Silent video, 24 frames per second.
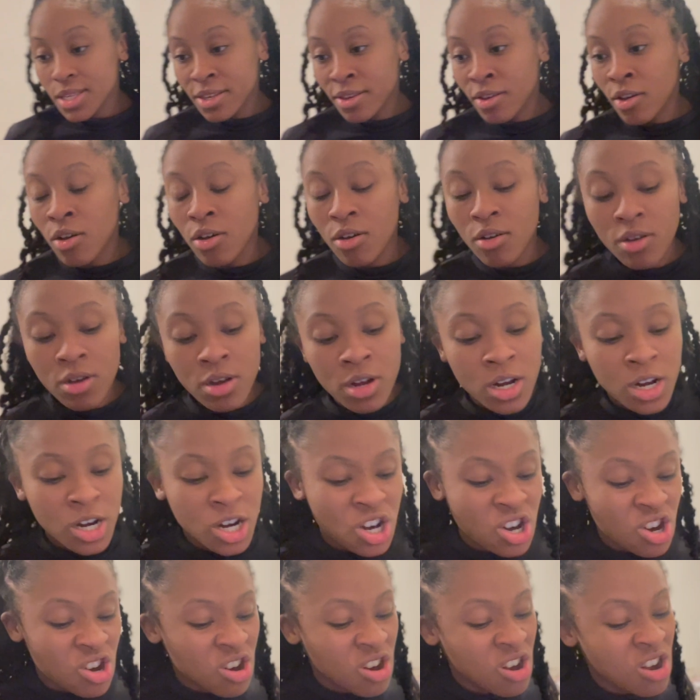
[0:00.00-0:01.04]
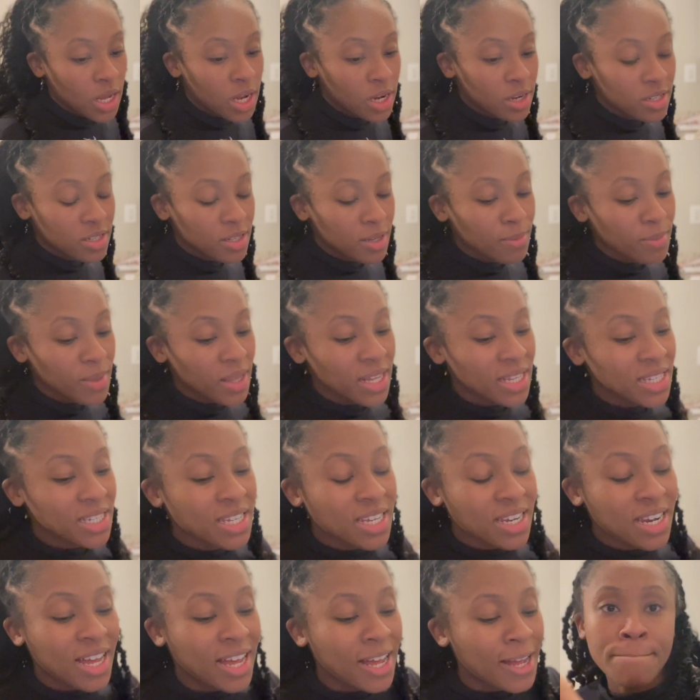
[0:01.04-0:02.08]
hard. There's some things
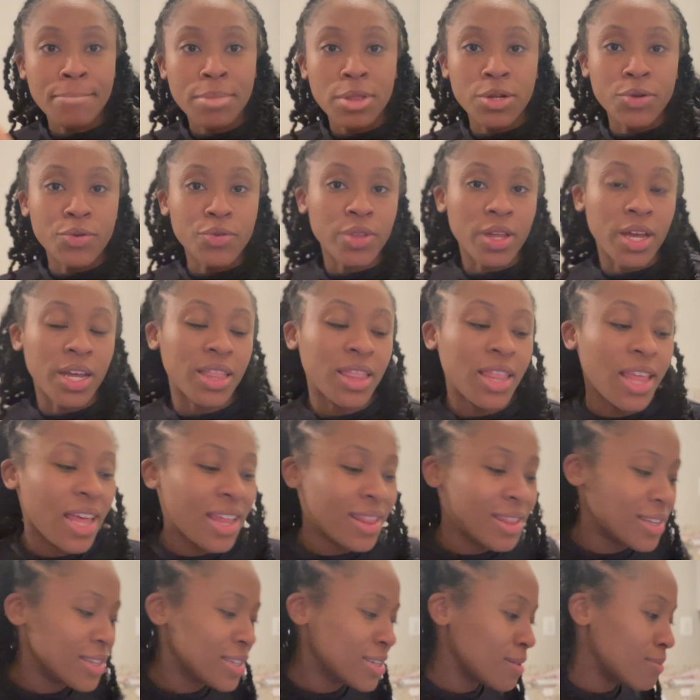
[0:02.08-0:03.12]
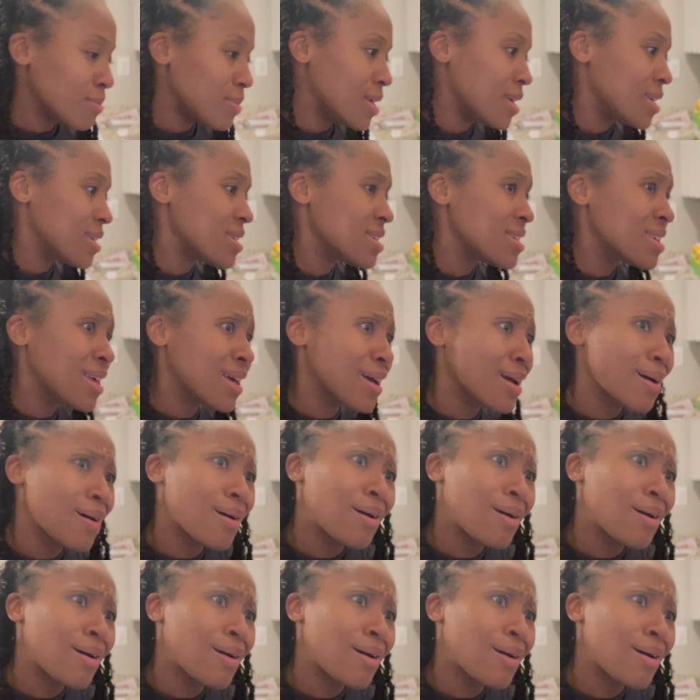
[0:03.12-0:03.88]
that I learn like that, and there's some things like,